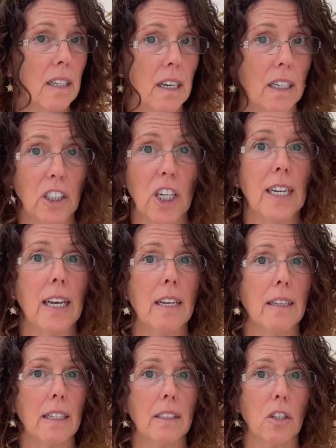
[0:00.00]
and I check out
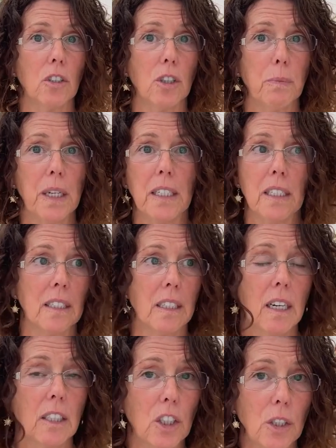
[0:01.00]
their social medias,
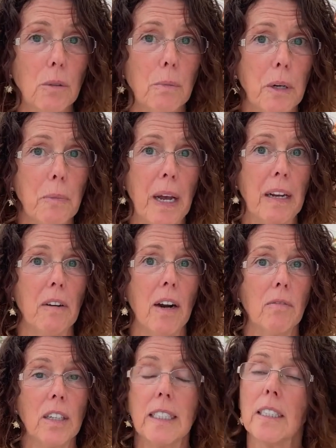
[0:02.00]
and I do a bit of
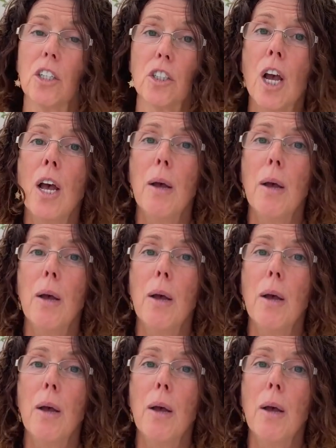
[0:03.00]
background research,